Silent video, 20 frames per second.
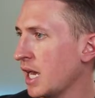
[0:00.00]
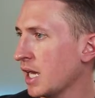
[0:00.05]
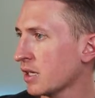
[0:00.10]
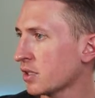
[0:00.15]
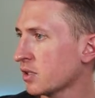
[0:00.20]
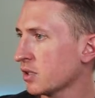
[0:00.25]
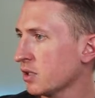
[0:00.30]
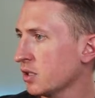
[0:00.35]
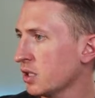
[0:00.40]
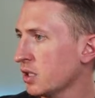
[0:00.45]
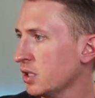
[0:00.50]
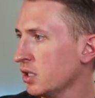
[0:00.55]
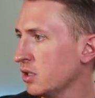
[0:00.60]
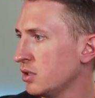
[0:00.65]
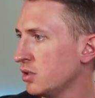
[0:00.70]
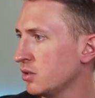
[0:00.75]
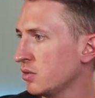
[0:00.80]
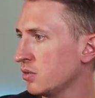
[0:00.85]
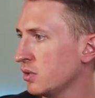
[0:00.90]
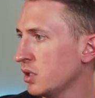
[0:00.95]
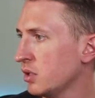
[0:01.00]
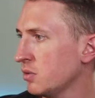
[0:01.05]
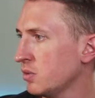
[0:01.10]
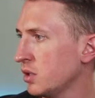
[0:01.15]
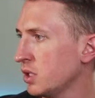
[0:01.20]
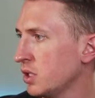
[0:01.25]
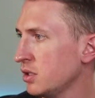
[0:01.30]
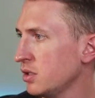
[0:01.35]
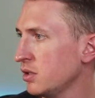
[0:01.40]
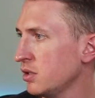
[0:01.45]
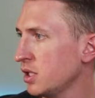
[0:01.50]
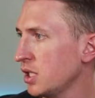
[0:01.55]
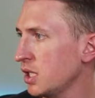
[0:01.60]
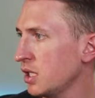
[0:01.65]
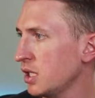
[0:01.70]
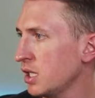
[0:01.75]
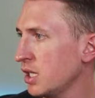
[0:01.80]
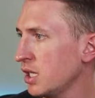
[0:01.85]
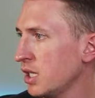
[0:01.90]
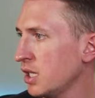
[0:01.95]
Actually, do I want to do
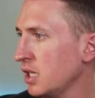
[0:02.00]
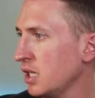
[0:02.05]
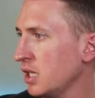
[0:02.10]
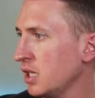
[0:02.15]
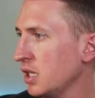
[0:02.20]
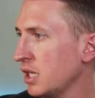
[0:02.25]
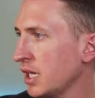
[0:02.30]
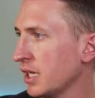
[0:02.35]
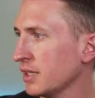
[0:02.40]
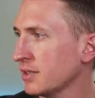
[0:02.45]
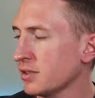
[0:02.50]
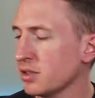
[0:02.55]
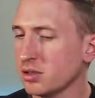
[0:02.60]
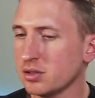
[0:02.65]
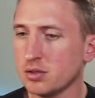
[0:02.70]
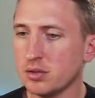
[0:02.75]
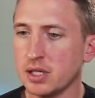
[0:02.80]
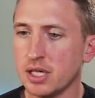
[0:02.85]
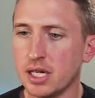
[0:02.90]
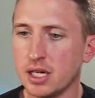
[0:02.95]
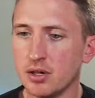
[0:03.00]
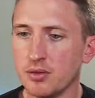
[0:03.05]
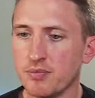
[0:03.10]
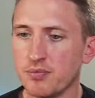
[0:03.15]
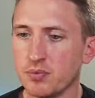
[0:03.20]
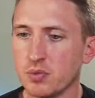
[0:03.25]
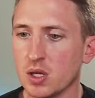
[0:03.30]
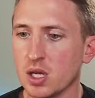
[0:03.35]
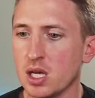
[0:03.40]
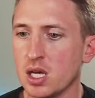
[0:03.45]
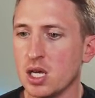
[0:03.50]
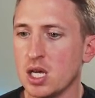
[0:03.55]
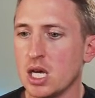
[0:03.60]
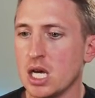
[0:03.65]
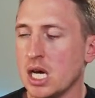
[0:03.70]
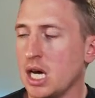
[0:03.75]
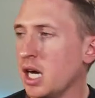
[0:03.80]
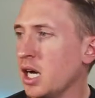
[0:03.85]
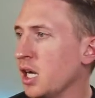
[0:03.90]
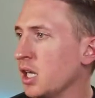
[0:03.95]
that? I guess I'll do it now.
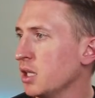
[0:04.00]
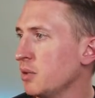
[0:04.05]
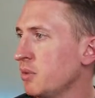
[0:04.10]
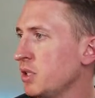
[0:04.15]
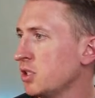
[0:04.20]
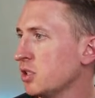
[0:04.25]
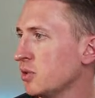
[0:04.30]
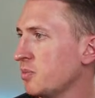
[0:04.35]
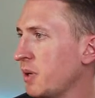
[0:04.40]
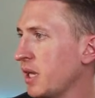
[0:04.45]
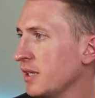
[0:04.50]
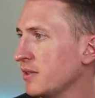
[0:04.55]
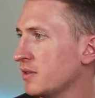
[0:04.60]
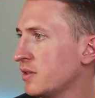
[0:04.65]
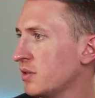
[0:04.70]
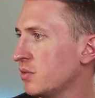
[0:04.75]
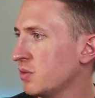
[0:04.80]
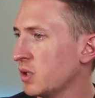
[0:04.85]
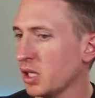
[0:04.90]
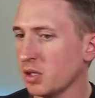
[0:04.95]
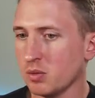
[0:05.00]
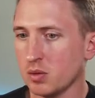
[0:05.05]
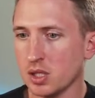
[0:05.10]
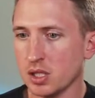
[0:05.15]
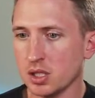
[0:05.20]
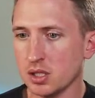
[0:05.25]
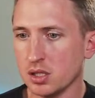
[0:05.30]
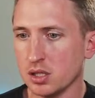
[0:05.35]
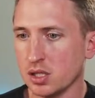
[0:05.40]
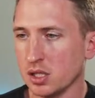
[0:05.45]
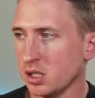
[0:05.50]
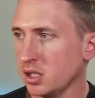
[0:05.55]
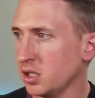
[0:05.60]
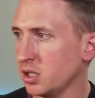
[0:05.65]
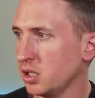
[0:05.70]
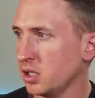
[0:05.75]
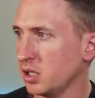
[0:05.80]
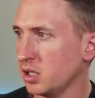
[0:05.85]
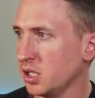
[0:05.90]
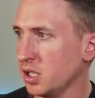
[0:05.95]
Let me just paste in what I want
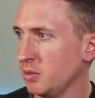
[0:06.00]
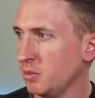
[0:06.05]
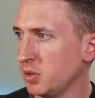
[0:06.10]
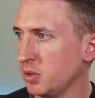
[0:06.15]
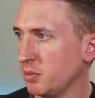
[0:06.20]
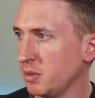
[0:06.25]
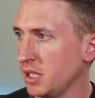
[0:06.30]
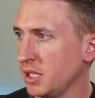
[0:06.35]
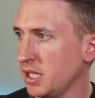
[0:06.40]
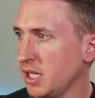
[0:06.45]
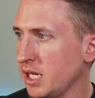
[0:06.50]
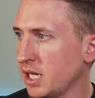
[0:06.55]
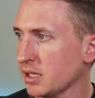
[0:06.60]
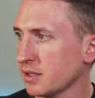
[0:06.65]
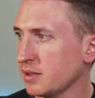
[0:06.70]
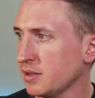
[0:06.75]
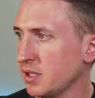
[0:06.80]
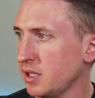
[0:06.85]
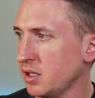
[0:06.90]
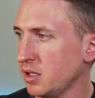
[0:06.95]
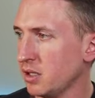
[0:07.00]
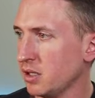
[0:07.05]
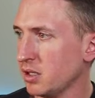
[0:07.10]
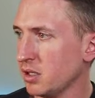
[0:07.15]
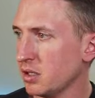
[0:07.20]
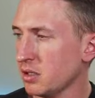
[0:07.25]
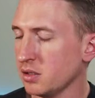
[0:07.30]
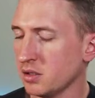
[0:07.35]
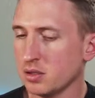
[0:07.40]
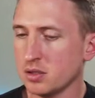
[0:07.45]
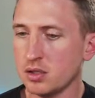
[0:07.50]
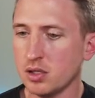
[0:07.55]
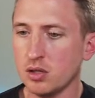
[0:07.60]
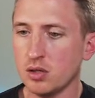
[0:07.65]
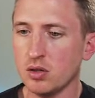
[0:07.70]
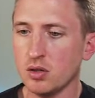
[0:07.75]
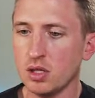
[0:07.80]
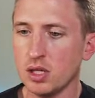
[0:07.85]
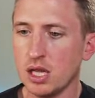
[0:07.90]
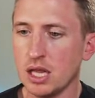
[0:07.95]
to implement next here.
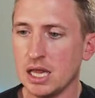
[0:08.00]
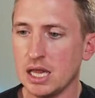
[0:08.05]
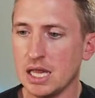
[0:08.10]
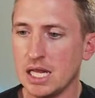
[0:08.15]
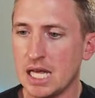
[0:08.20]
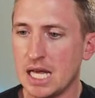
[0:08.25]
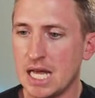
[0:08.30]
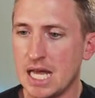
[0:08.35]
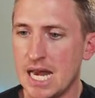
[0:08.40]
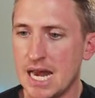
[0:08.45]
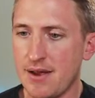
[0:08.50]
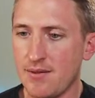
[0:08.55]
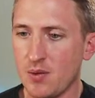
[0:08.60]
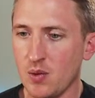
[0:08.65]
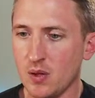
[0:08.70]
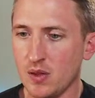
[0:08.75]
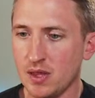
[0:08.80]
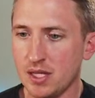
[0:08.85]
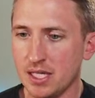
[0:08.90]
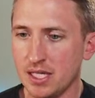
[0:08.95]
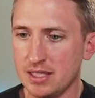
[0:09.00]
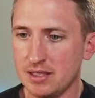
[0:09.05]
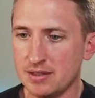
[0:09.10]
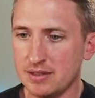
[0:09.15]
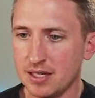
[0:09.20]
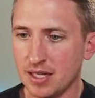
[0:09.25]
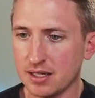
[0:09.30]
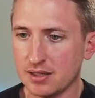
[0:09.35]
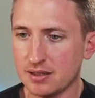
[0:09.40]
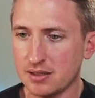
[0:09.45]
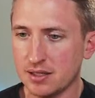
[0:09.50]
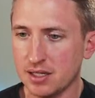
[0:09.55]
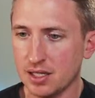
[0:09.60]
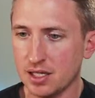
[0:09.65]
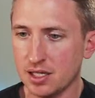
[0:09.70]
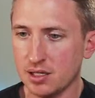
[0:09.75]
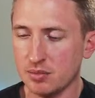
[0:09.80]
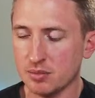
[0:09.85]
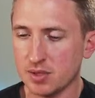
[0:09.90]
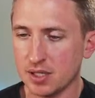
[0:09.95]
So with these text
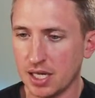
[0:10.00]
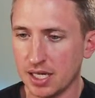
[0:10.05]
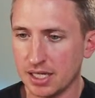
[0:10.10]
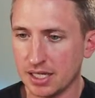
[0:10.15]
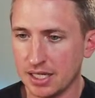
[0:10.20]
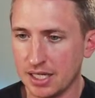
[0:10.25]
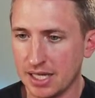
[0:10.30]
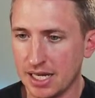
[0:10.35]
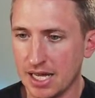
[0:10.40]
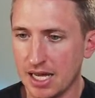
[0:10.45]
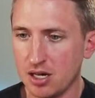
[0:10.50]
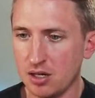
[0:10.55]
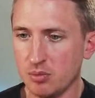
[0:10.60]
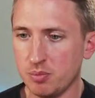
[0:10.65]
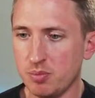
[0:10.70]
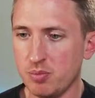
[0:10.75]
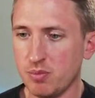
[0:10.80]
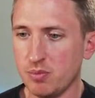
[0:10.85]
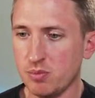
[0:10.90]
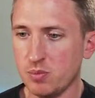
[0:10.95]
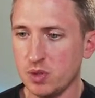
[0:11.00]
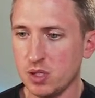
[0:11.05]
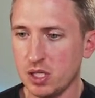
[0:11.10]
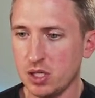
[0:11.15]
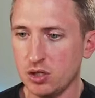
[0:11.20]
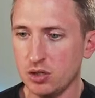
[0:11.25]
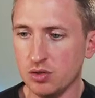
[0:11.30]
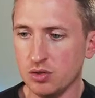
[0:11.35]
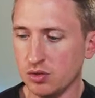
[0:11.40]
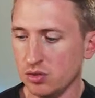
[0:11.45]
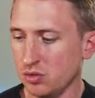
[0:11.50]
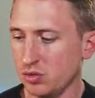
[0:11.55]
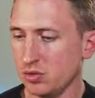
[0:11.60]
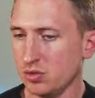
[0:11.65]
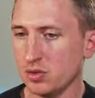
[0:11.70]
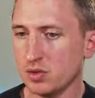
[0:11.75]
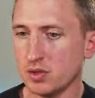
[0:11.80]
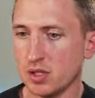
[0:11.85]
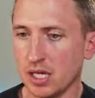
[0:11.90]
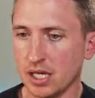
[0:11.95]
themes, I can
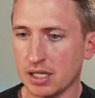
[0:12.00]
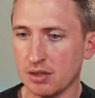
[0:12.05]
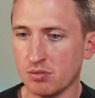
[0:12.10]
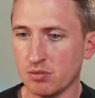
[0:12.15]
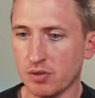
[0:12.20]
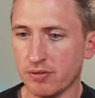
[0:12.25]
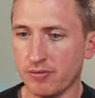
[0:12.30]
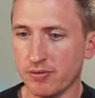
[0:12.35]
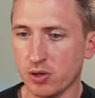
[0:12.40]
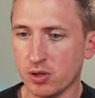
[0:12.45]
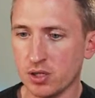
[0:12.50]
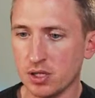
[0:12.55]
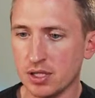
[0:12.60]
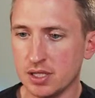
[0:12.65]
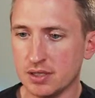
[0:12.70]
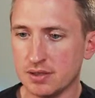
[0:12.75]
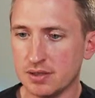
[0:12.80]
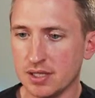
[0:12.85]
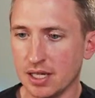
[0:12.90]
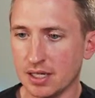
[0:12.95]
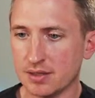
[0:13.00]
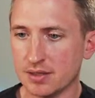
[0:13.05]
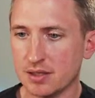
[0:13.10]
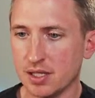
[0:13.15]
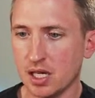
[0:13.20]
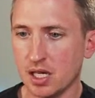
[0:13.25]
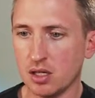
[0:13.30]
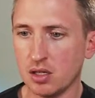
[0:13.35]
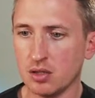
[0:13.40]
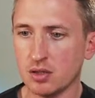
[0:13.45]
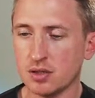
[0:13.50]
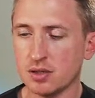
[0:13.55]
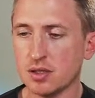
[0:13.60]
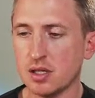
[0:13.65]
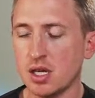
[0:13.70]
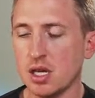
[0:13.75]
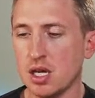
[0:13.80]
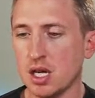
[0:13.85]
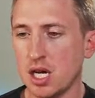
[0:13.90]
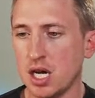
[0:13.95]
refer to these text styles
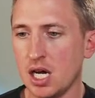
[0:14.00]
